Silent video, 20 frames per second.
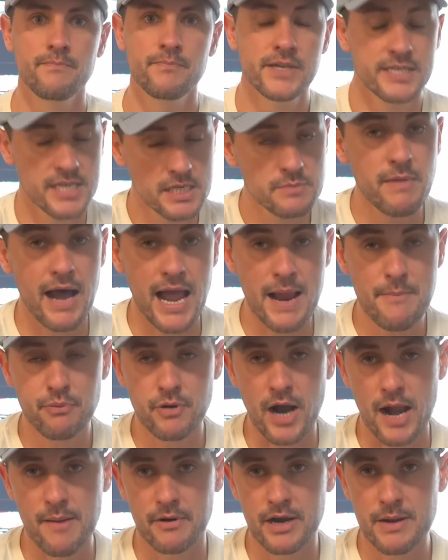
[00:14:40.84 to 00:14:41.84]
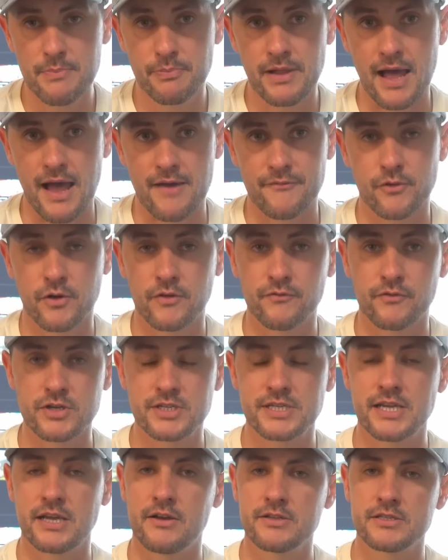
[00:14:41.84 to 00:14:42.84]
This is my primary platform for
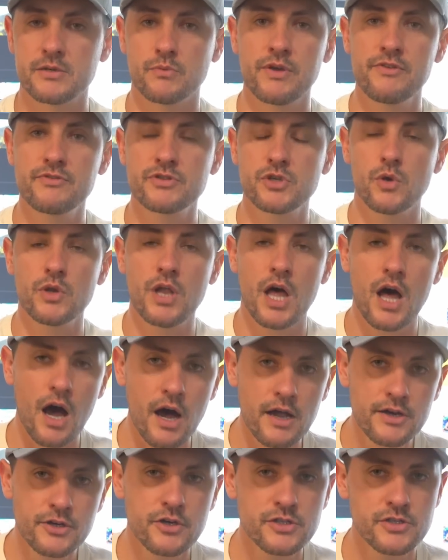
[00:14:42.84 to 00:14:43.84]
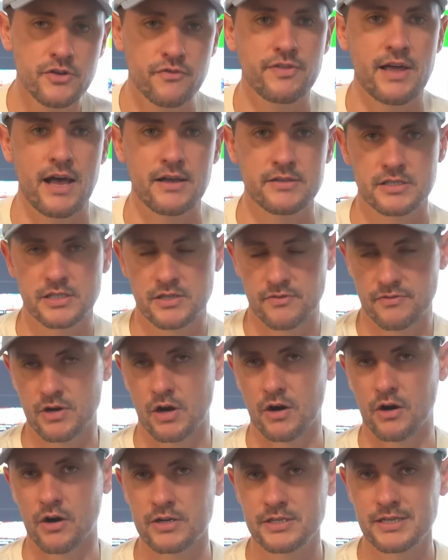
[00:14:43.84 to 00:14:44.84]
sales, and we've sold hundreds of thousands of
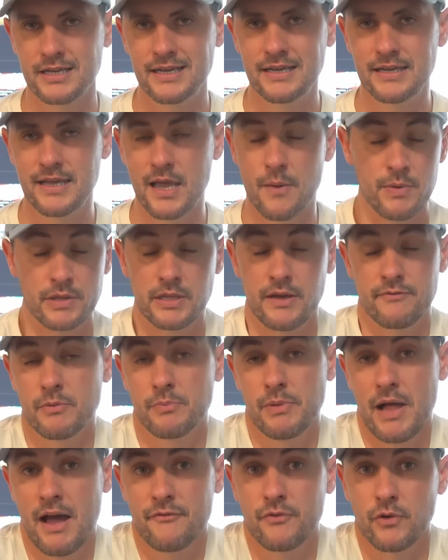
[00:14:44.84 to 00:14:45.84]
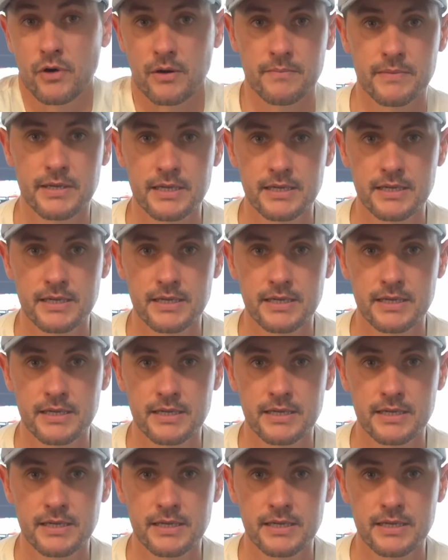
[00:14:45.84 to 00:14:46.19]
cards, and we love the platform.